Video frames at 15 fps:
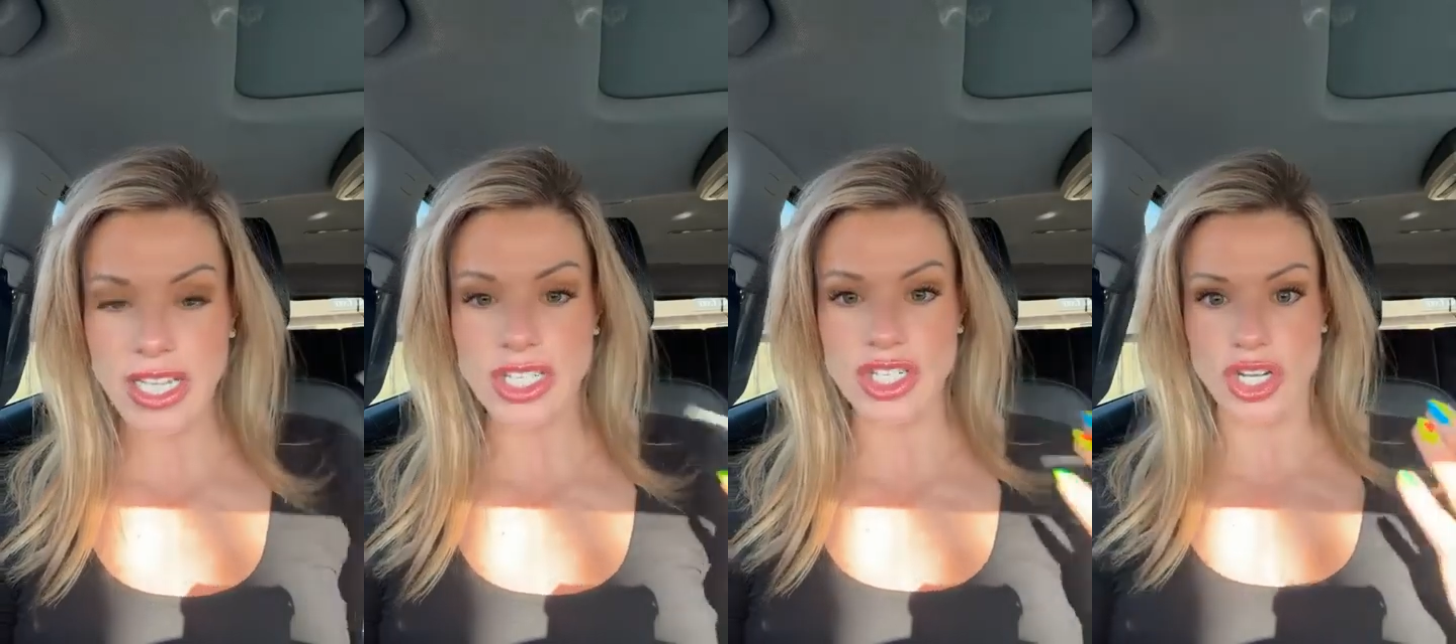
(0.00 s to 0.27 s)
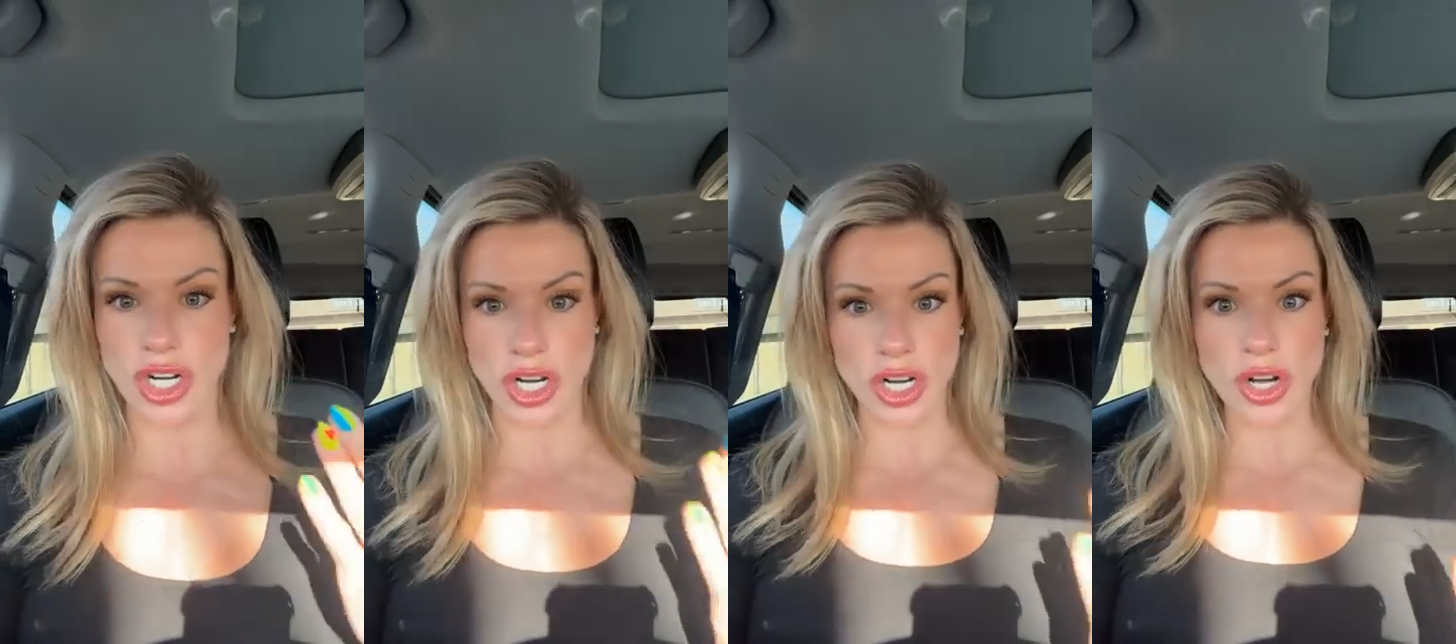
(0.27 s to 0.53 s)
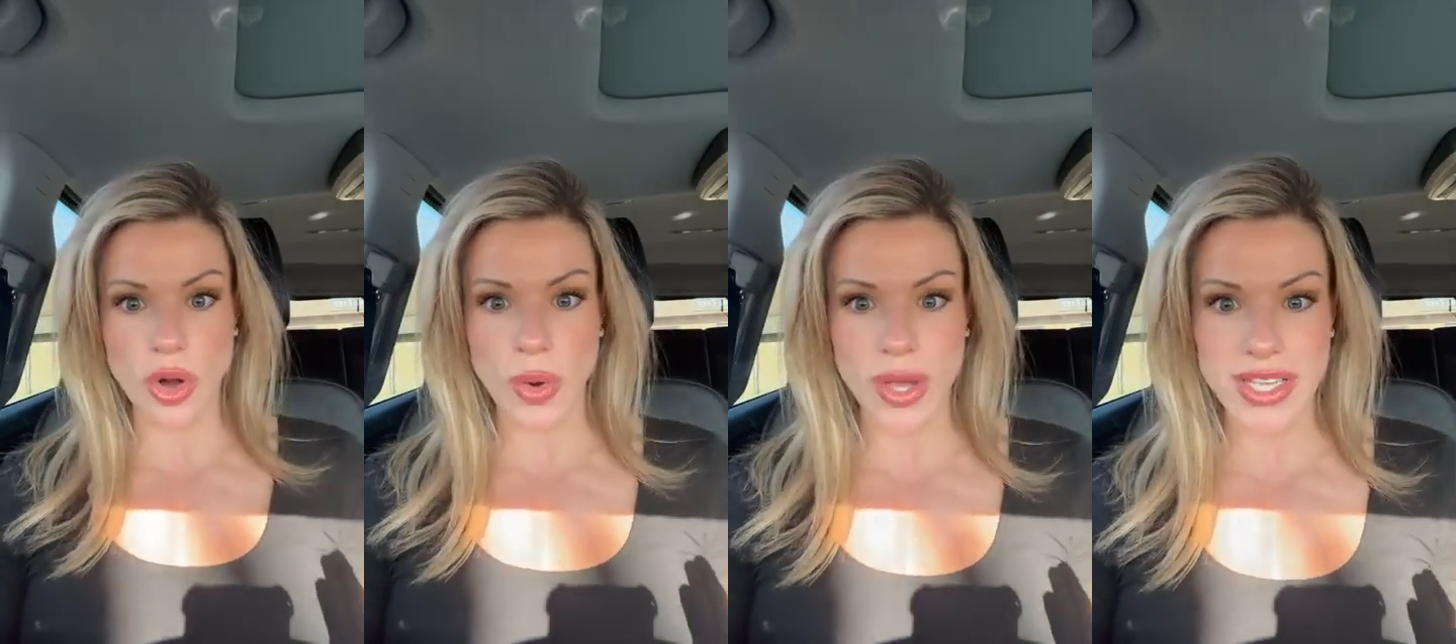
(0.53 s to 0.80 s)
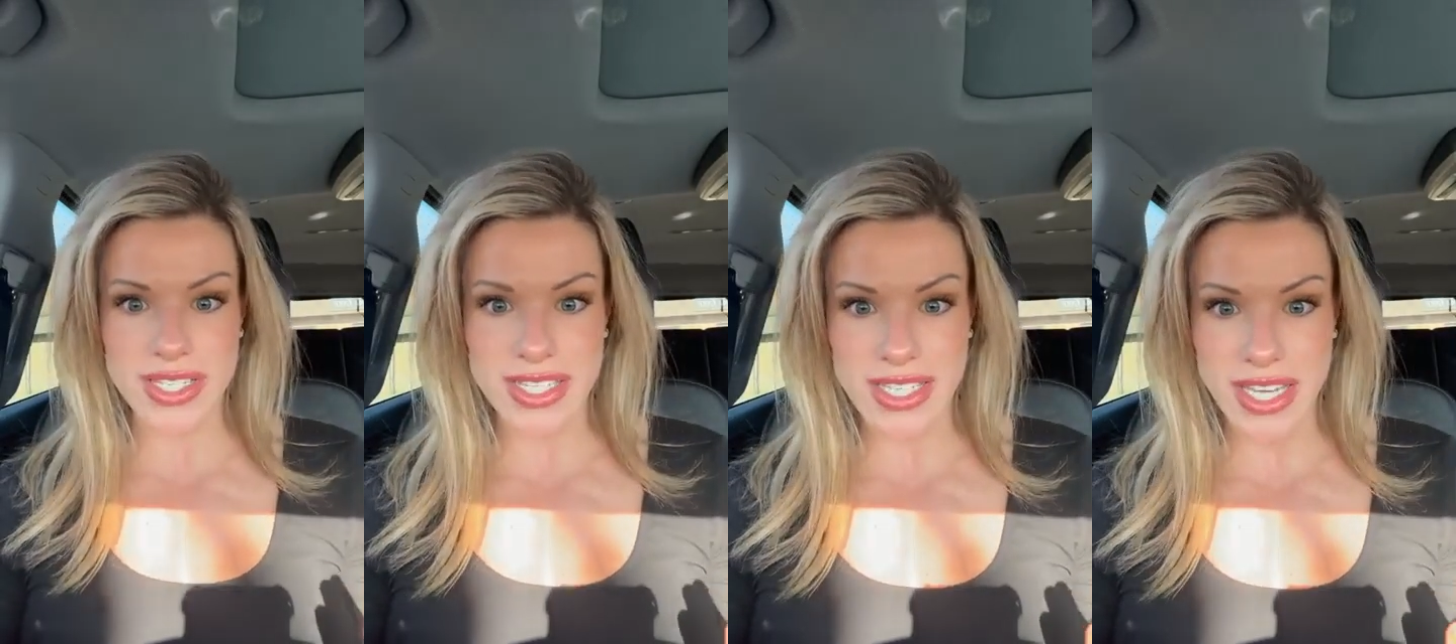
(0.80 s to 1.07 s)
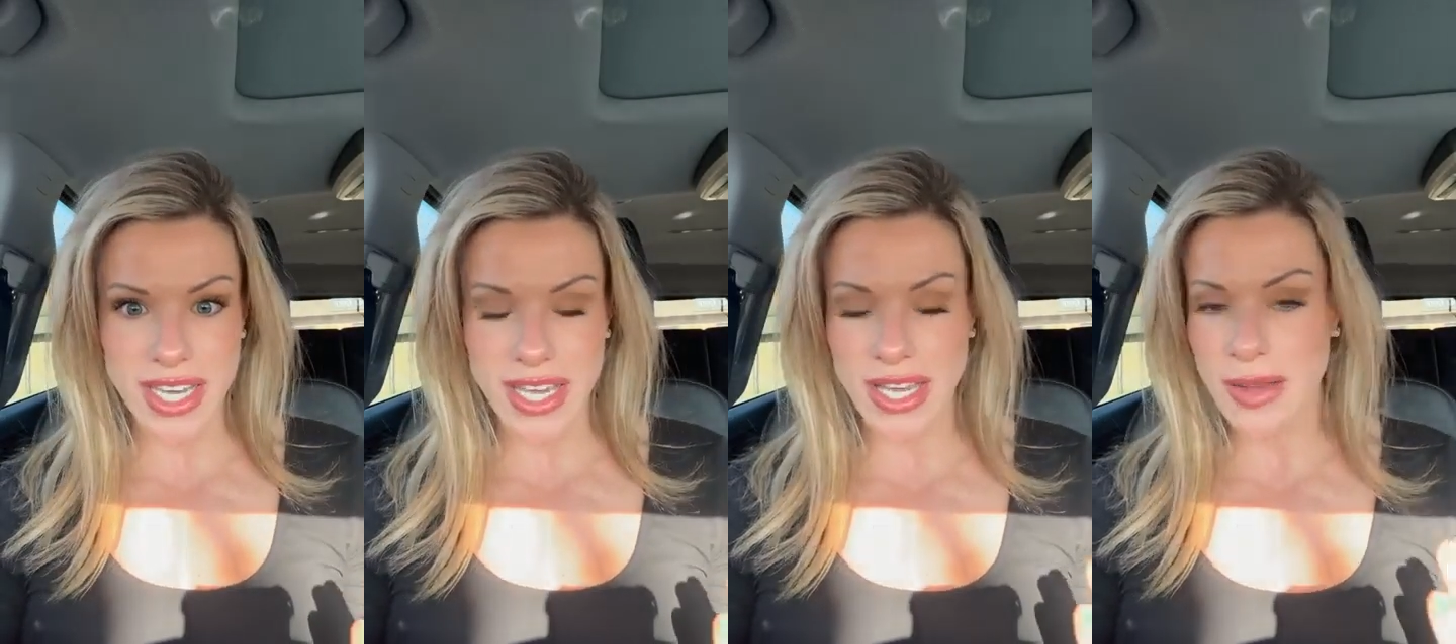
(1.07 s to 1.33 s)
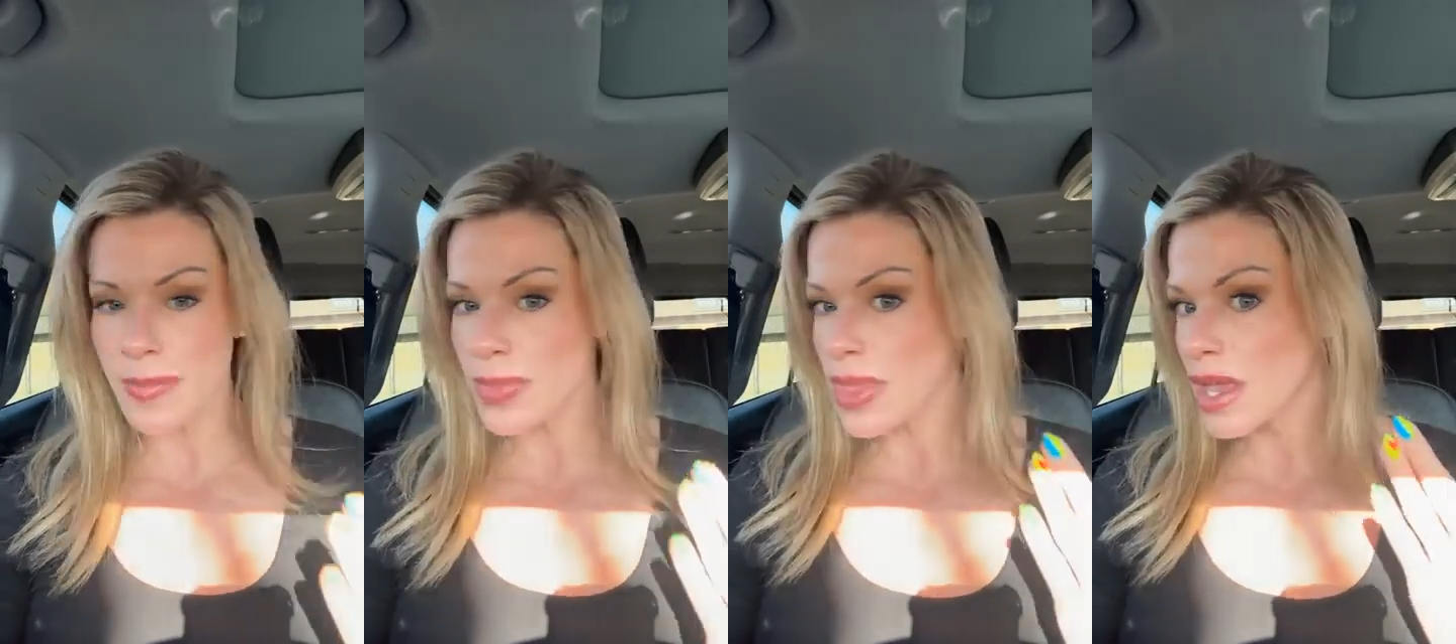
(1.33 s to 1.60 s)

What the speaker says: a turquoisey